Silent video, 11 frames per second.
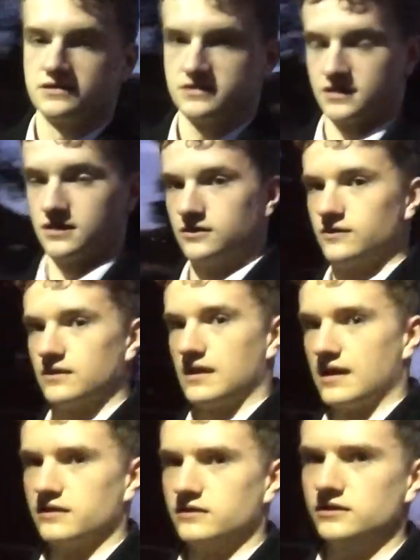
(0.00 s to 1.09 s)
So,
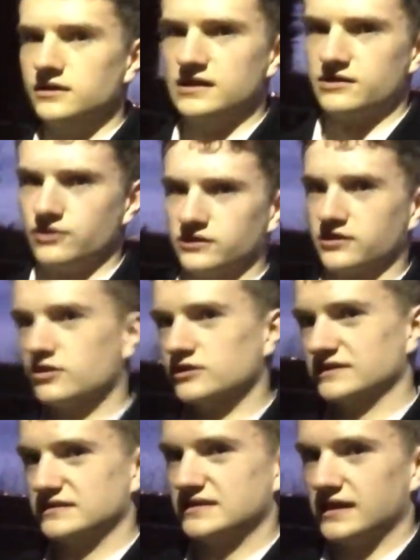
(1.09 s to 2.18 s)
like, earlier on,
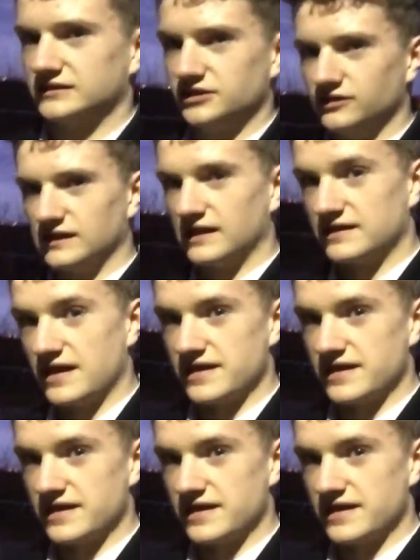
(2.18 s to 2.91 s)
according to Dad, she only, like,